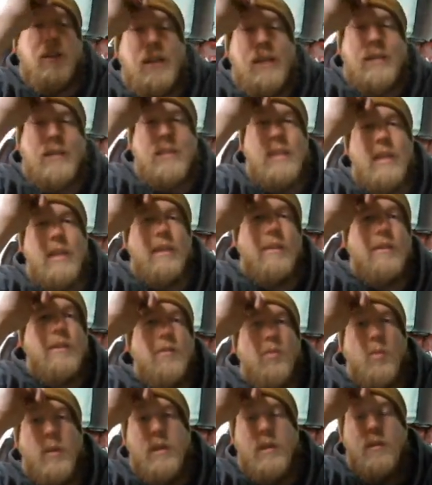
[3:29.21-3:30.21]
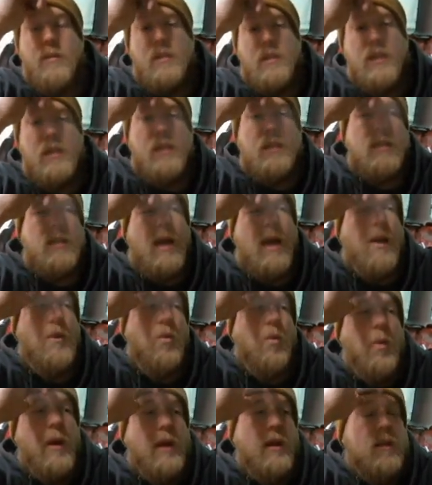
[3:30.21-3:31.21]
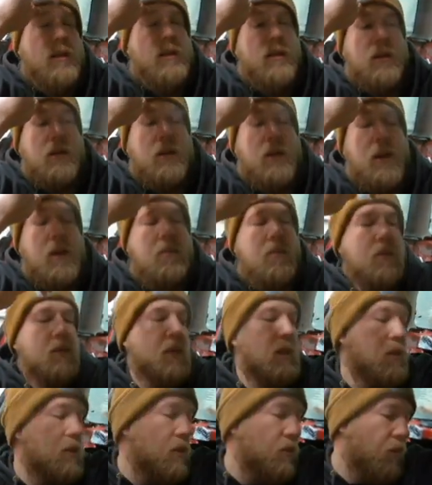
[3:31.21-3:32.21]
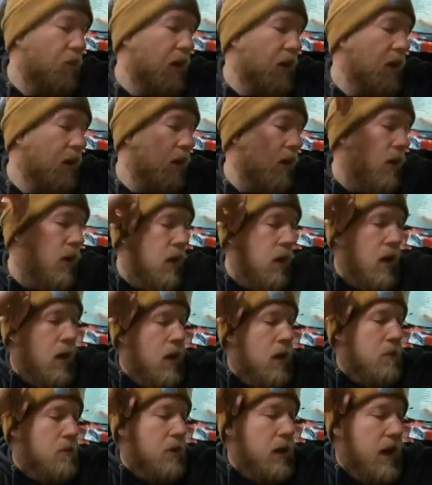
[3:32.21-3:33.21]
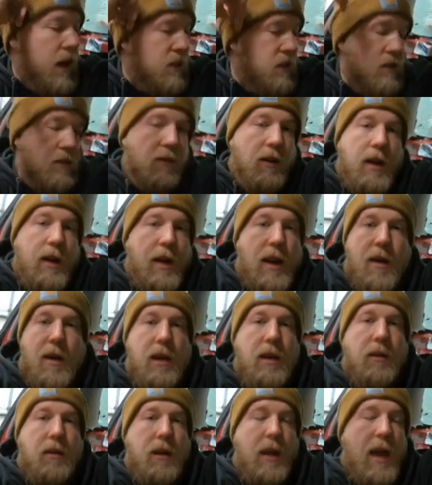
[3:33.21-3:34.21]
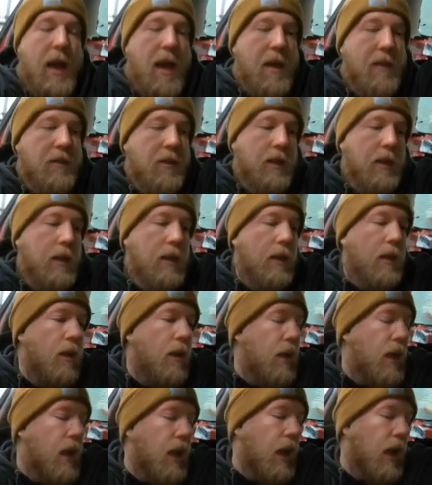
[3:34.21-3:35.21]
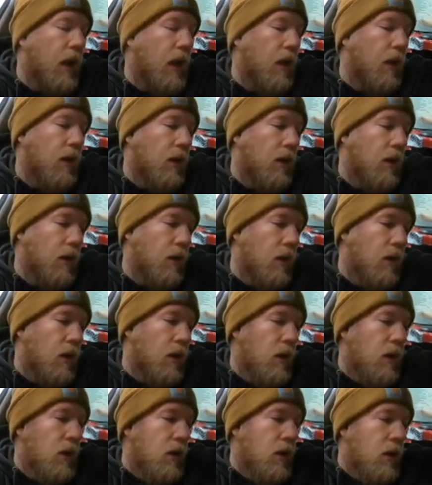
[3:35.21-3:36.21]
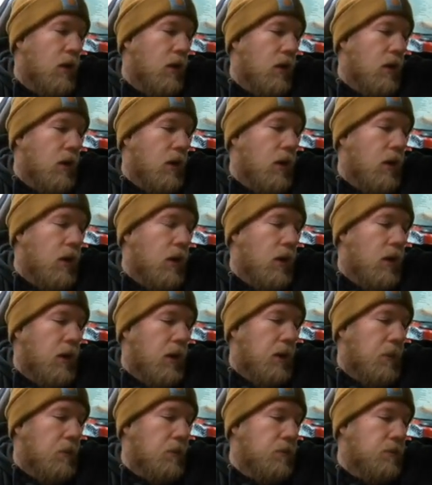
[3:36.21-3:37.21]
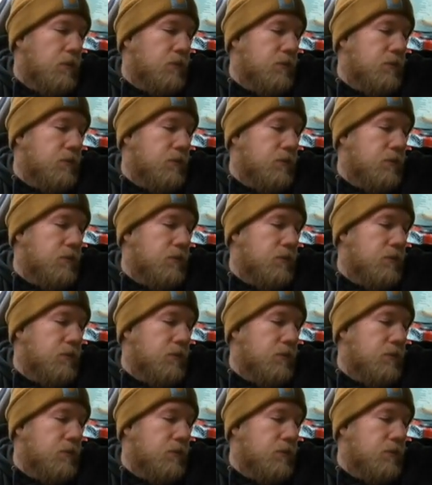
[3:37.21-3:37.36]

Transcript: any tint, window tint. I will come the spring, but as of right now, I don't have any. And um,